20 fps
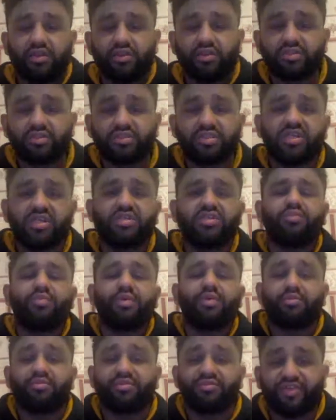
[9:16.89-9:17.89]
He does need to
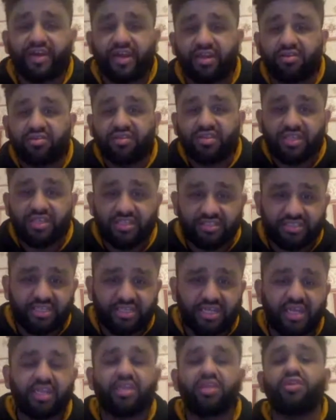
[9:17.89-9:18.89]
be able to fight on the
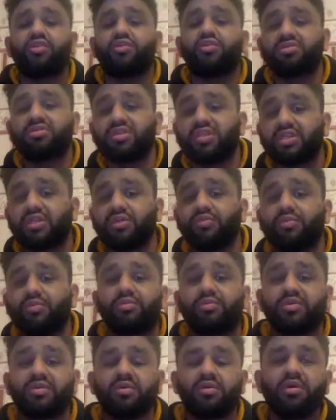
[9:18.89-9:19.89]
inside. He does need to be
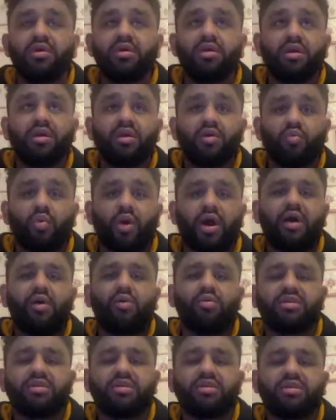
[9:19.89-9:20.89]
able to, what I
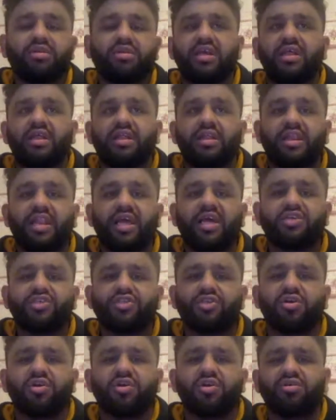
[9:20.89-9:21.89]
would say, let
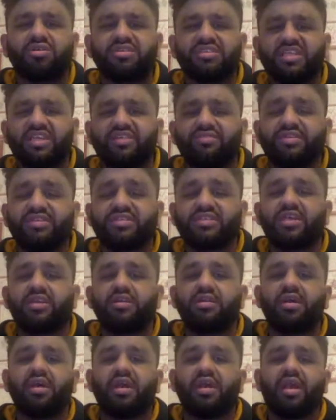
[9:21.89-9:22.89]
Shakur Stevenson